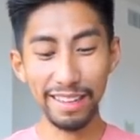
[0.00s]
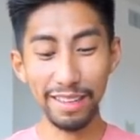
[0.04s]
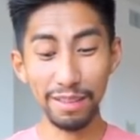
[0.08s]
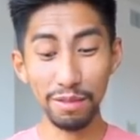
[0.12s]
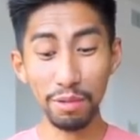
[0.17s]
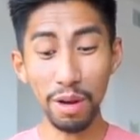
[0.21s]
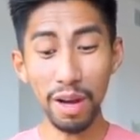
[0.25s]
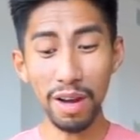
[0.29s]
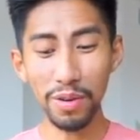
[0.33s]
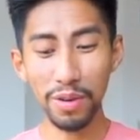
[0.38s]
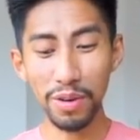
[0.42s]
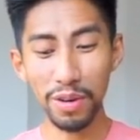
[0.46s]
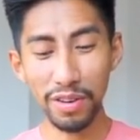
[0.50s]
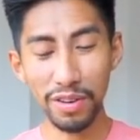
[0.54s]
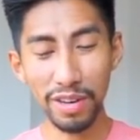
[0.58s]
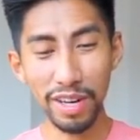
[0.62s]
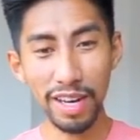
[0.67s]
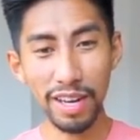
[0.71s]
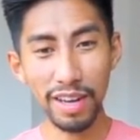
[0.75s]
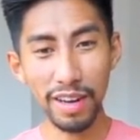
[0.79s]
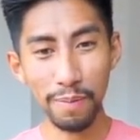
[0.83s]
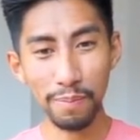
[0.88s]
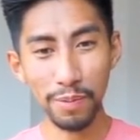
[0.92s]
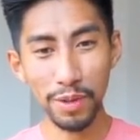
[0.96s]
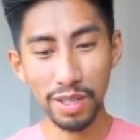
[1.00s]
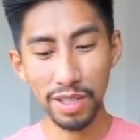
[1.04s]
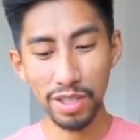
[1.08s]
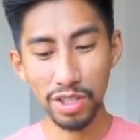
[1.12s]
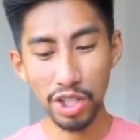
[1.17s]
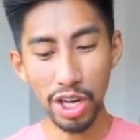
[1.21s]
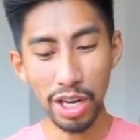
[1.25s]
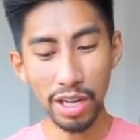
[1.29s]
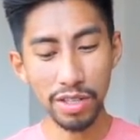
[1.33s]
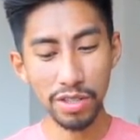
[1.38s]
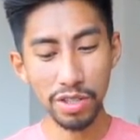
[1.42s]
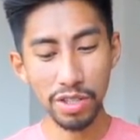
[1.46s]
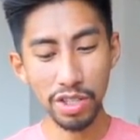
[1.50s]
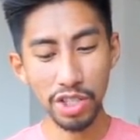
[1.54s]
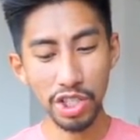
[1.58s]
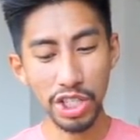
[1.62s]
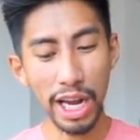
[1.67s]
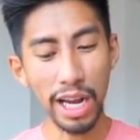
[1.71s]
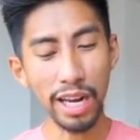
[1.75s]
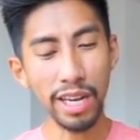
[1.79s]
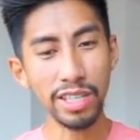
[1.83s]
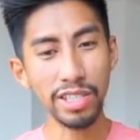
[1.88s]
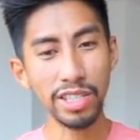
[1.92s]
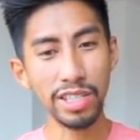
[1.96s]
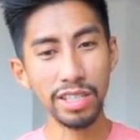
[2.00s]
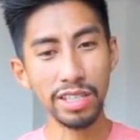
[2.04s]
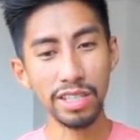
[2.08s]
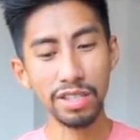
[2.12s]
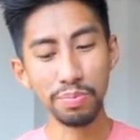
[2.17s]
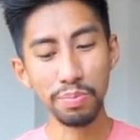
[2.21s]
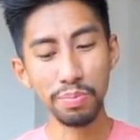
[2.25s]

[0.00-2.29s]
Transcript: Wow, you're really up to this challenge. You're challenging this